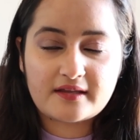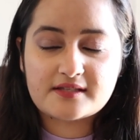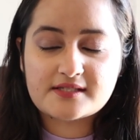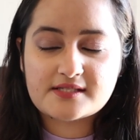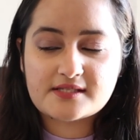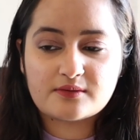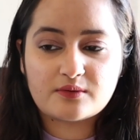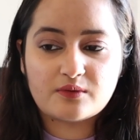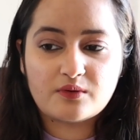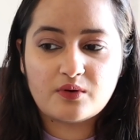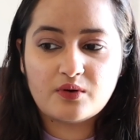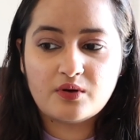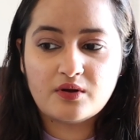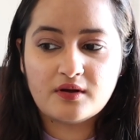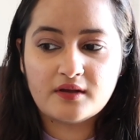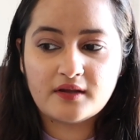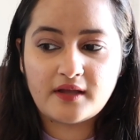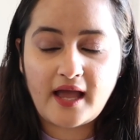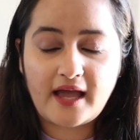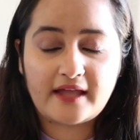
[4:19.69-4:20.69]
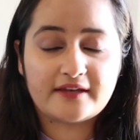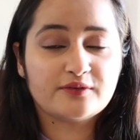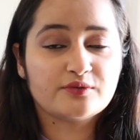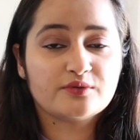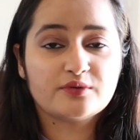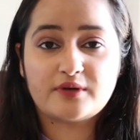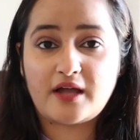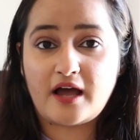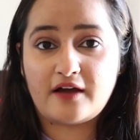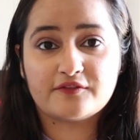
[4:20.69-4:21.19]
So, and you don't
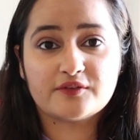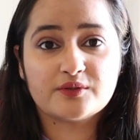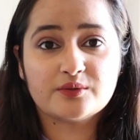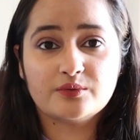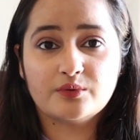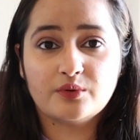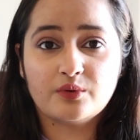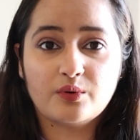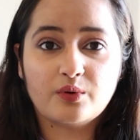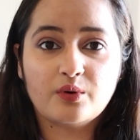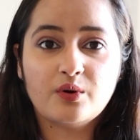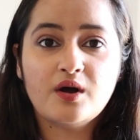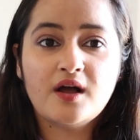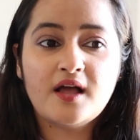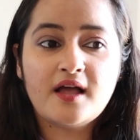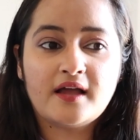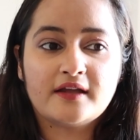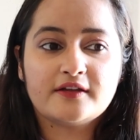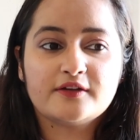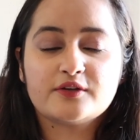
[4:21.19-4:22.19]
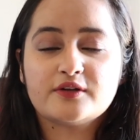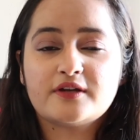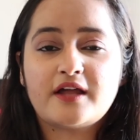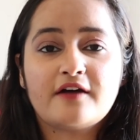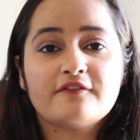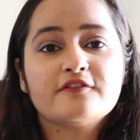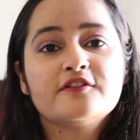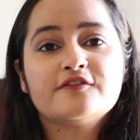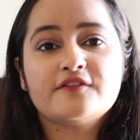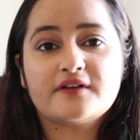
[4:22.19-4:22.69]
have
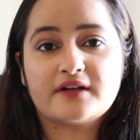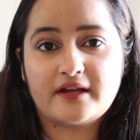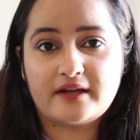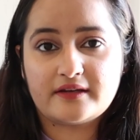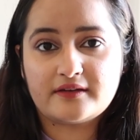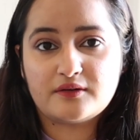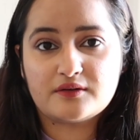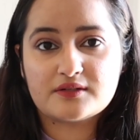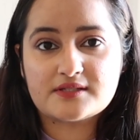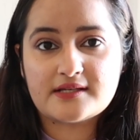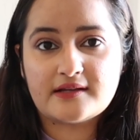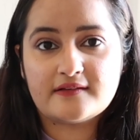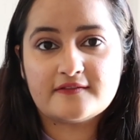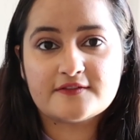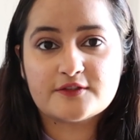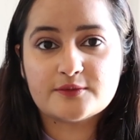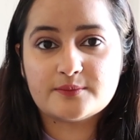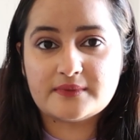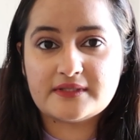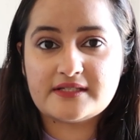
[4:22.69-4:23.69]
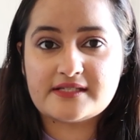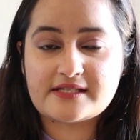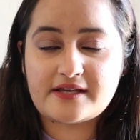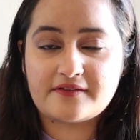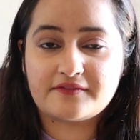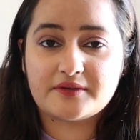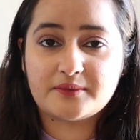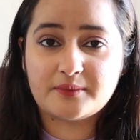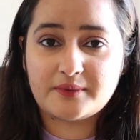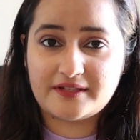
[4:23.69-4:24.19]
to forget yourself to please
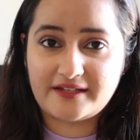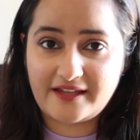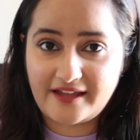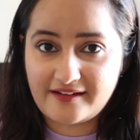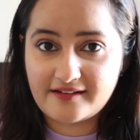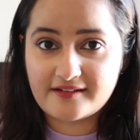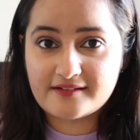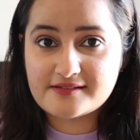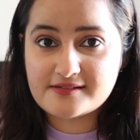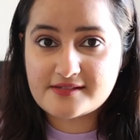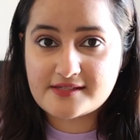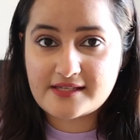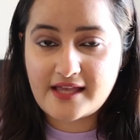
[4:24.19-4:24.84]
everyone else.